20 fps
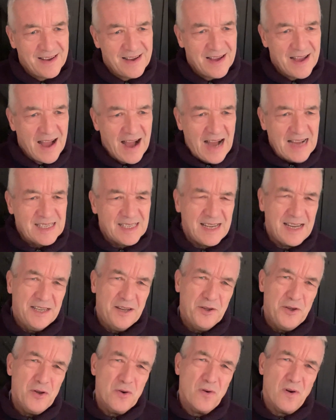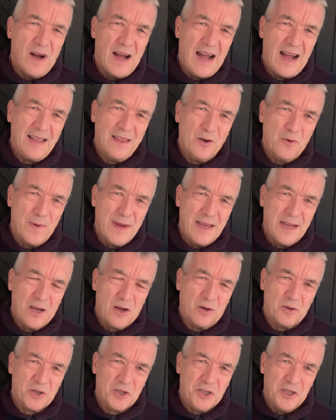I said, "Your Halloween
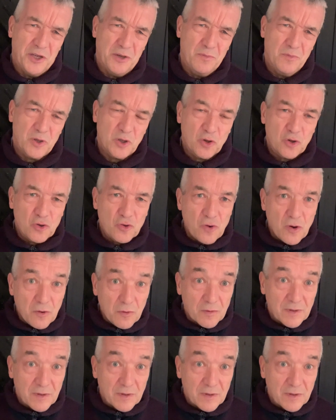costume's truly